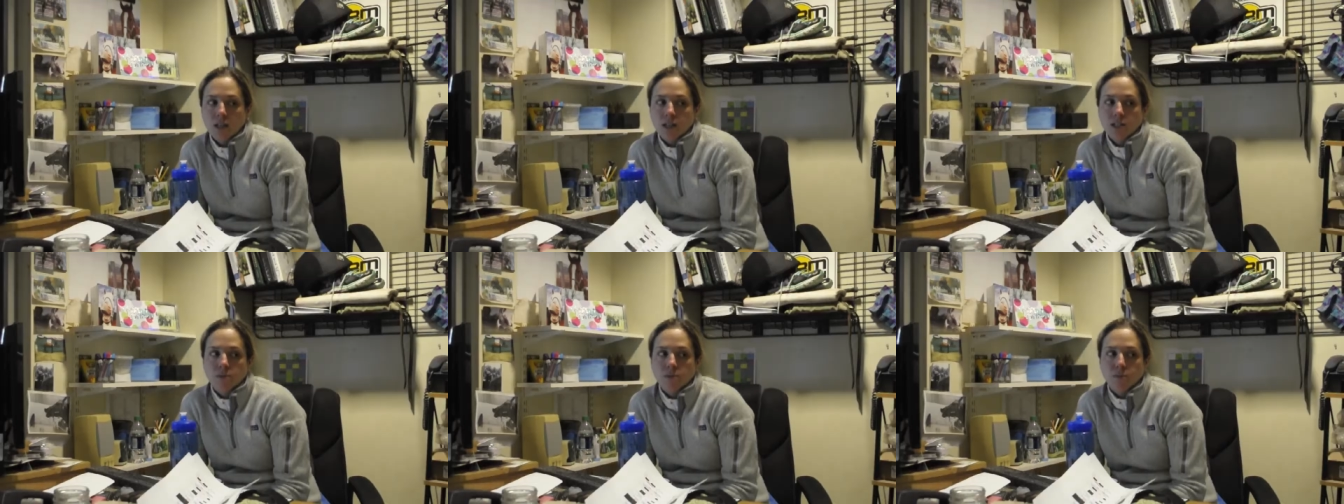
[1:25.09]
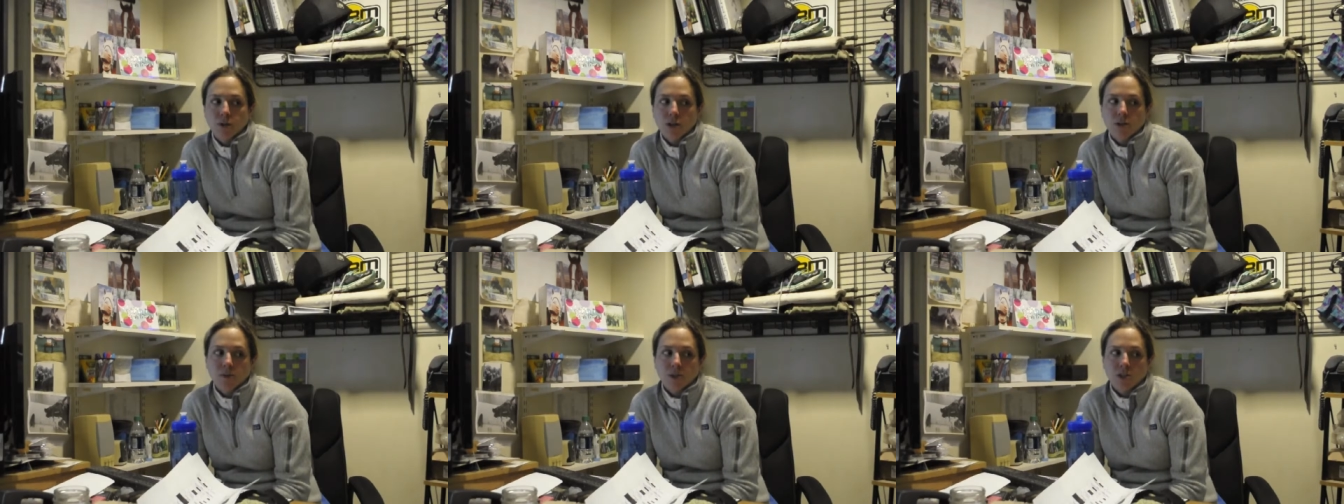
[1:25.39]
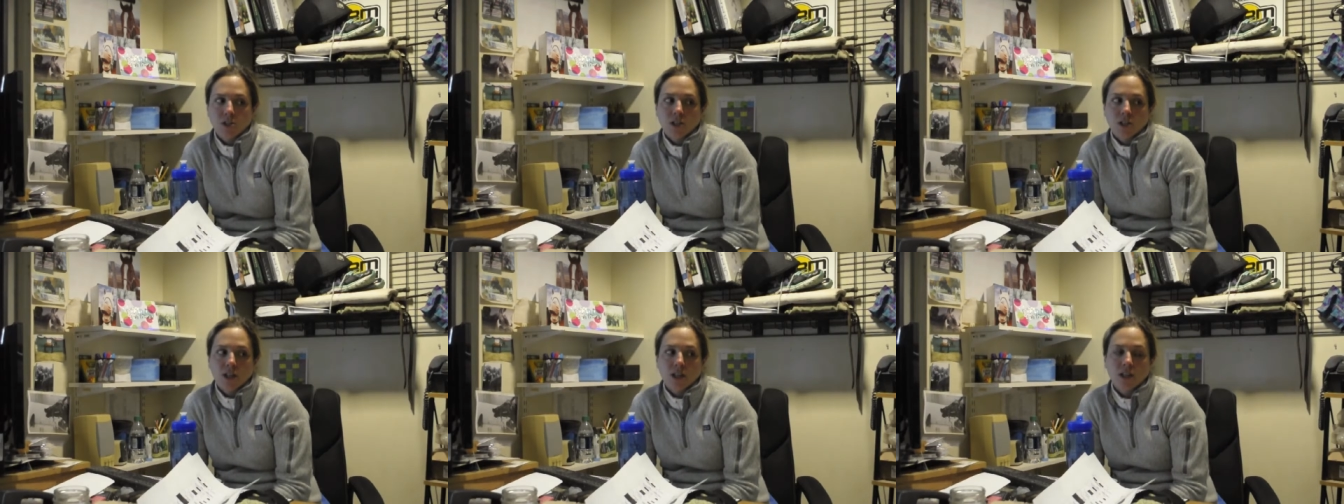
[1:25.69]
it's pretty
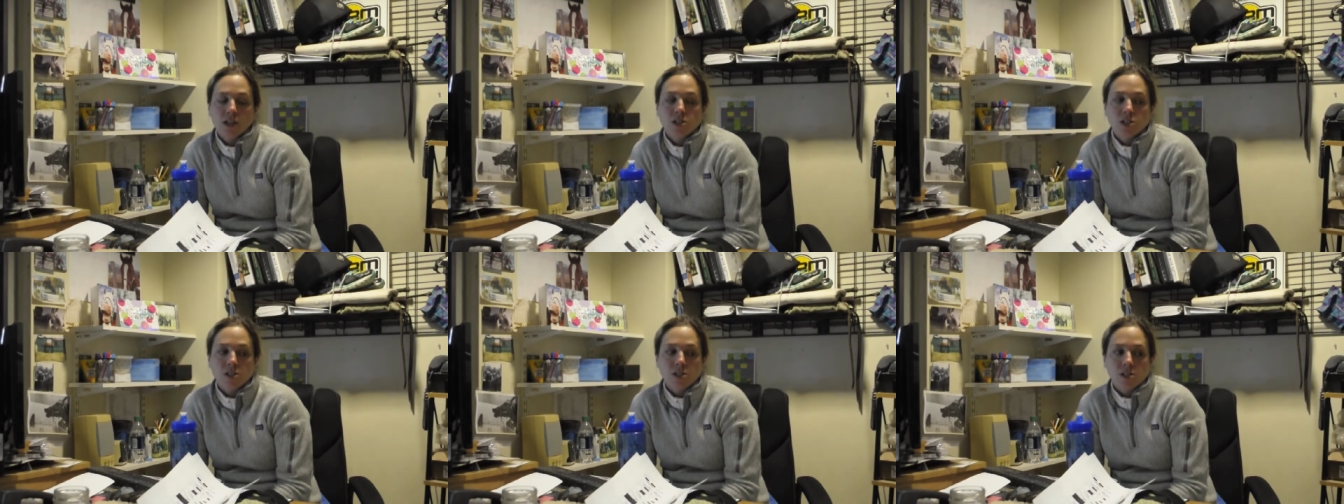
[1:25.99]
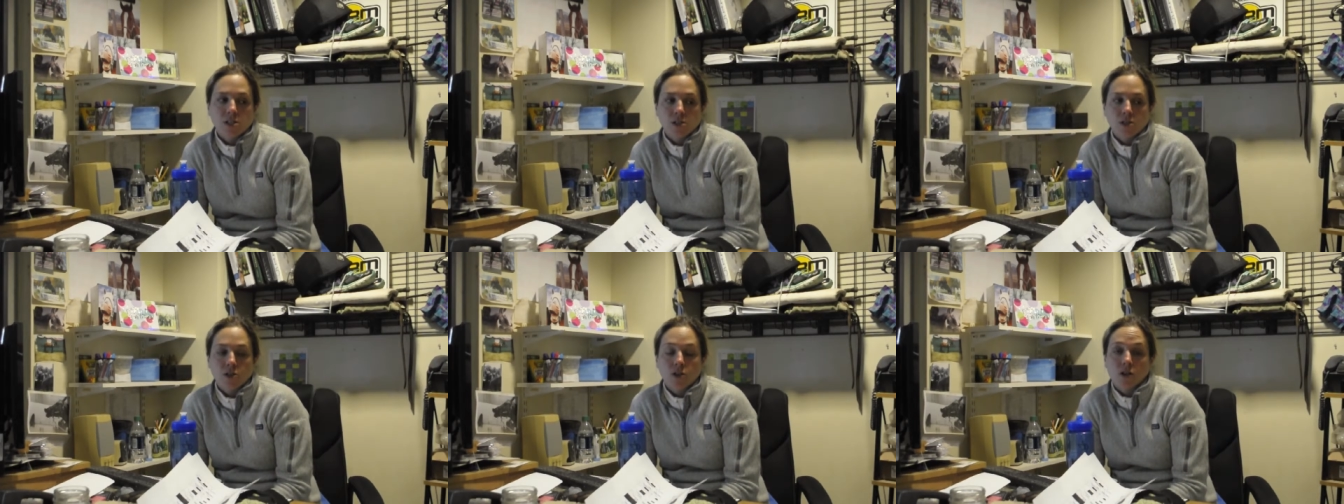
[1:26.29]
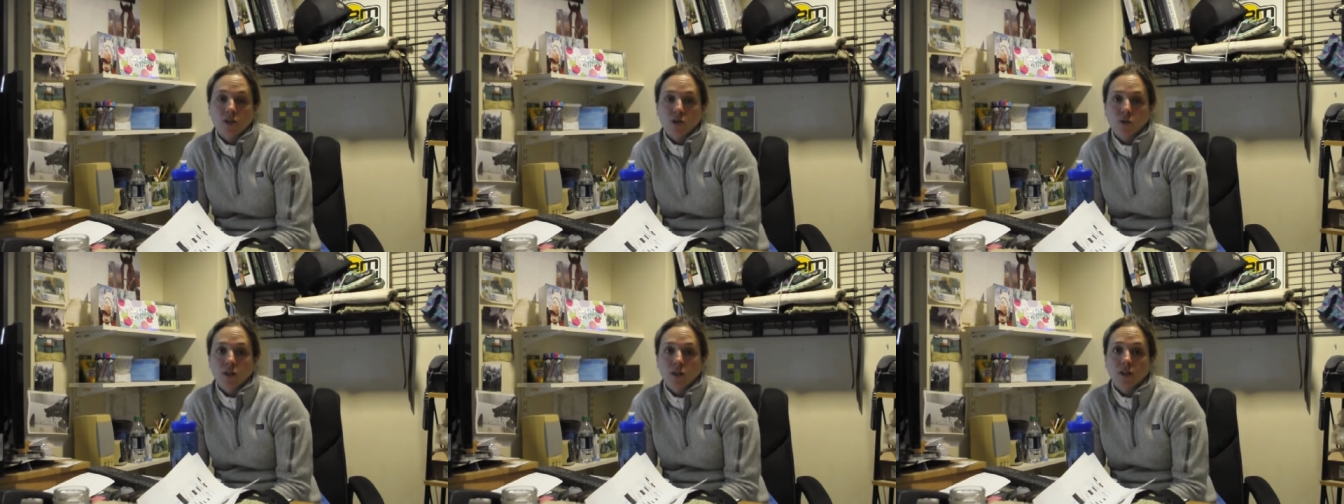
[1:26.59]
much kind of just
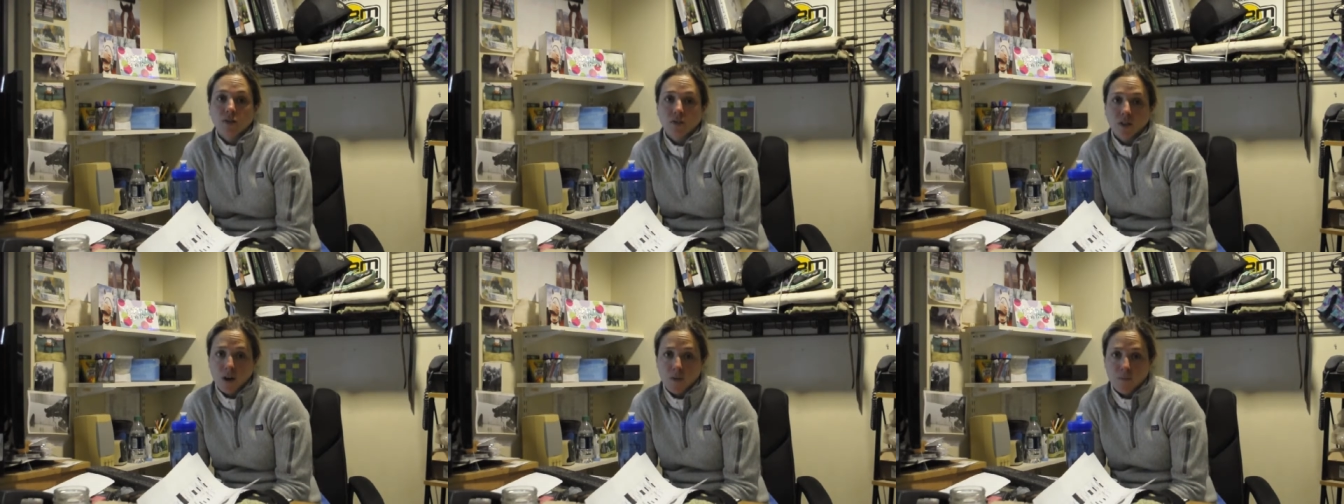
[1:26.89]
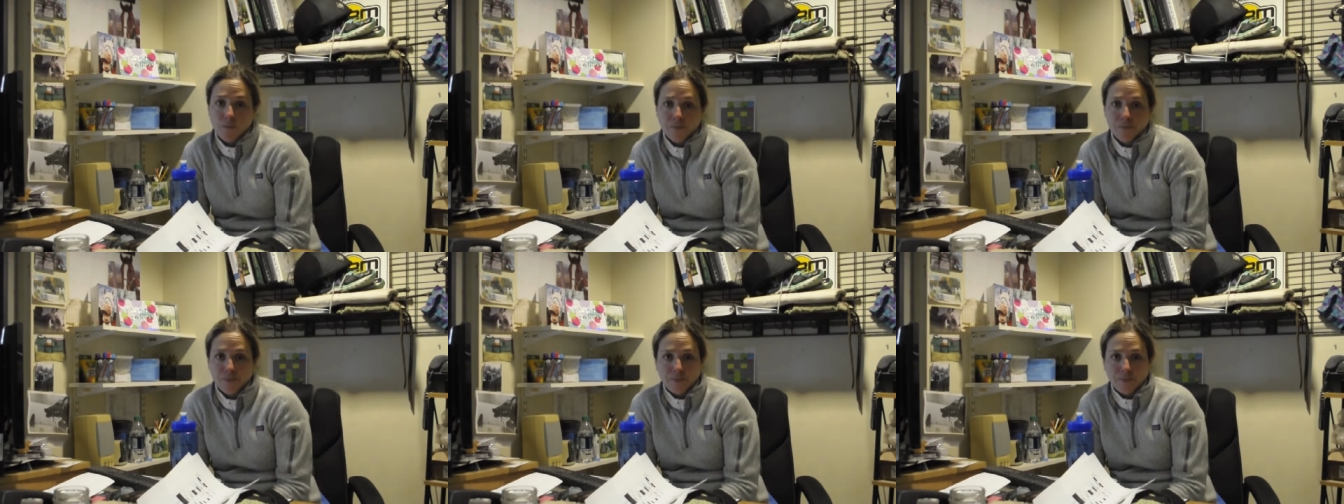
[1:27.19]
go with the flow.